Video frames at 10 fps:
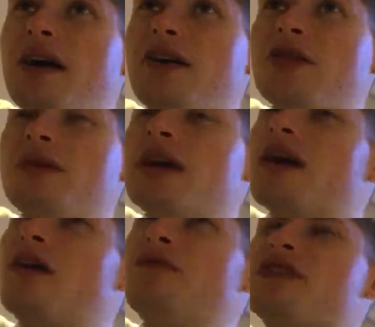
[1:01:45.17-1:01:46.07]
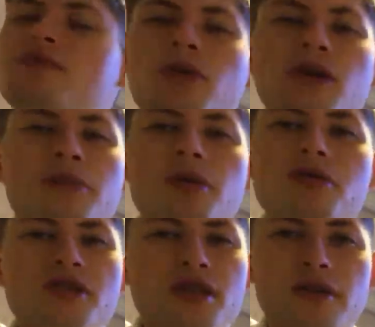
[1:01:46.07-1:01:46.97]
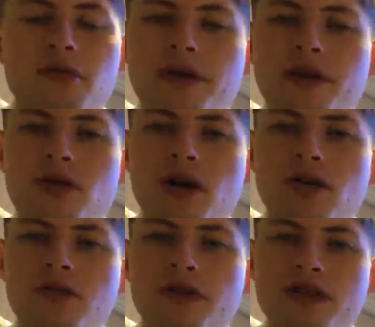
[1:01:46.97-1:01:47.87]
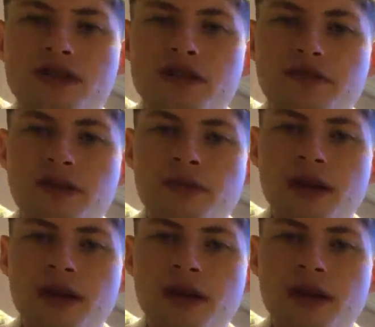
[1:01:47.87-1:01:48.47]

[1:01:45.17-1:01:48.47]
could be, yeah, I think spawning pools or something would be quite a cool thing to see from them.